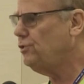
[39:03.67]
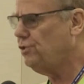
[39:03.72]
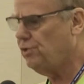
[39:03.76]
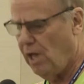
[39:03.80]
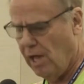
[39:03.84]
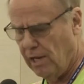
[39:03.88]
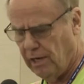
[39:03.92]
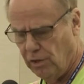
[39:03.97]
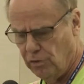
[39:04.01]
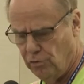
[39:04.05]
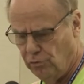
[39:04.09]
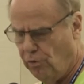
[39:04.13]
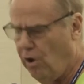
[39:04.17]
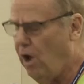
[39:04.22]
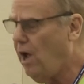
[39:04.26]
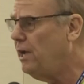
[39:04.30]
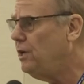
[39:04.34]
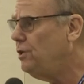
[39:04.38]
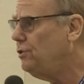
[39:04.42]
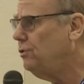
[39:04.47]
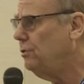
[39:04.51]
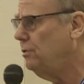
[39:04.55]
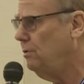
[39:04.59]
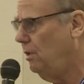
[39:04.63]
sign on the
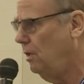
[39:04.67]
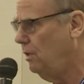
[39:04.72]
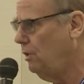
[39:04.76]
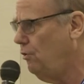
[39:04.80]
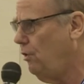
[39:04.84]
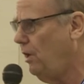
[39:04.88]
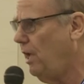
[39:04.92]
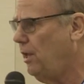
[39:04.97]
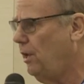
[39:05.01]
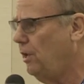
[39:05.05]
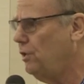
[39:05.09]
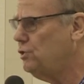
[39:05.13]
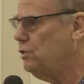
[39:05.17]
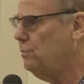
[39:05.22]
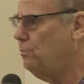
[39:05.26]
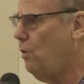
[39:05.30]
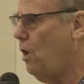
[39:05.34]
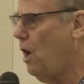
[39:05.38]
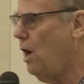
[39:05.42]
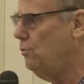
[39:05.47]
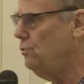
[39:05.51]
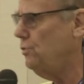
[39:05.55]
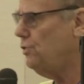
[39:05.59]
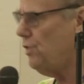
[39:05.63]
right, again, it's a
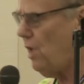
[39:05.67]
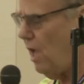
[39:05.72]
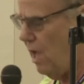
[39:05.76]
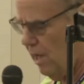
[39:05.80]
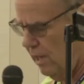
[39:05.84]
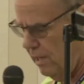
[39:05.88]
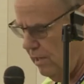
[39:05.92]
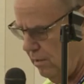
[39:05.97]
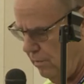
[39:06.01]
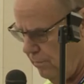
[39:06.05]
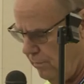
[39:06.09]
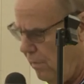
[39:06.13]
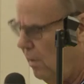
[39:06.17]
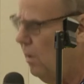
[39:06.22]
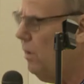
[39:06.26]
brown sign,